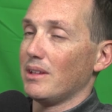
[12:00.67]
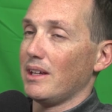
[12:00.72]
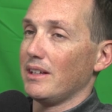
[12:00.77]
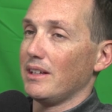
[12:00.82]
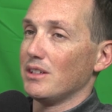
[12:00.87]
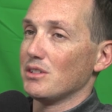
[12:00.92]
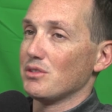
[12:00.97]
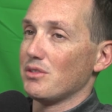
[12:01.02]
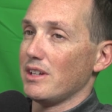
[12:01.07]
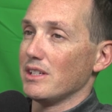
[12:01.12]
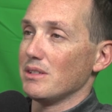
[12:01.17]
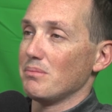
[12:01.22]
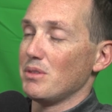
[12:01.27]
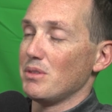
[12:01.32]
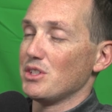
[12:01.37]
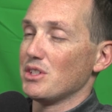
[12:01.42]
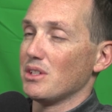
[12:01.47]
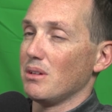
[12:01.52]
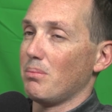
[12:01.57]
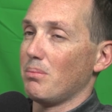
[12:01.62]
they had a
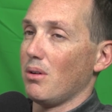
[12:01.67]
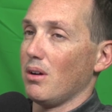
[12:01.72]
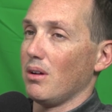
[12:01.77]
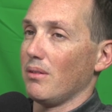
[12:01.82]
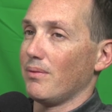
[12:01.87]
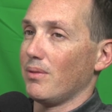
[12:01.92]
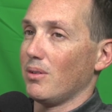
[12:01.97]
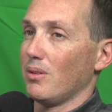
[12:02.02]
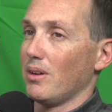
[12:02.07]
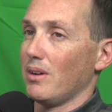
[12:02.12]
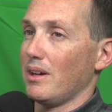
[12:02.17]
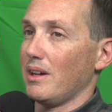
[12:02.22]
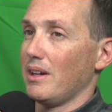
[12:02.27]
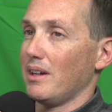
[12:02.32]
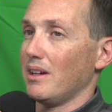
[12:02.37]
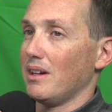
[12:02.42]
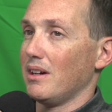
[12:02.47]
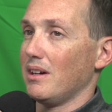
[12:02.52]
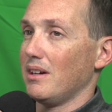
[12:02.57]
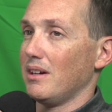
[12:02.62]
transmission apart for
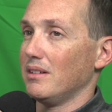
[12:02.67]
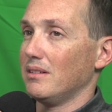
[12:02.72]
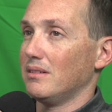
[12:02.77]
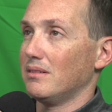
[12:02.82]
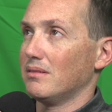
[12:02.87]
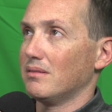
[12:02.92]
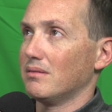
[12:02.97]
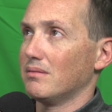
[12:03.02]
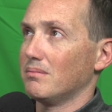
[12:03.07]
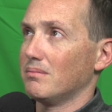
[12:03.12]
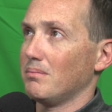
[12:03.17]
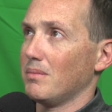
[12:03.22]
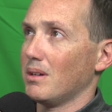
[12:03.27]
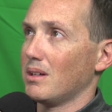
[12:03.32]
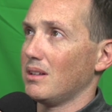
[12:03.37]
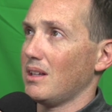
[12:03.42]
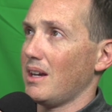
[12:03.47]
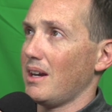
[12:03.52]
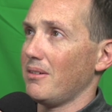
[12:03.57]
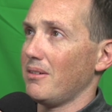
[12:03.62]
a
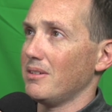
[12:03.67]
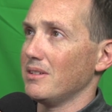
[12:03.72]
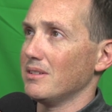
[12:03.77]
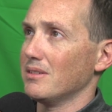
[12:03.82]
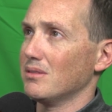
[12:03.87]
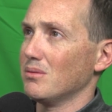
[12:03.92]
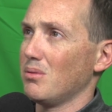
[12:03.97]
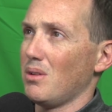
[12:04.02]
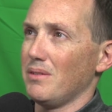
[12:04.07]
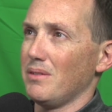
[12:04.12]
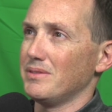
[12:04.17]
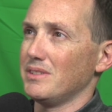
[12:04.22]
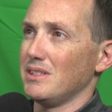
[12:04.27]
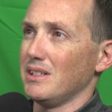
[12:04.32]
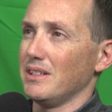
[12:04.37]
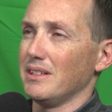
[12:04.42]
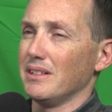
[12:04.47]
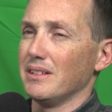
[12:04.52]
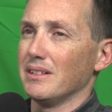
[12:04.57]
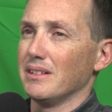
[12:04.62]
McLaren
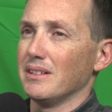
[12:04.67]
12C.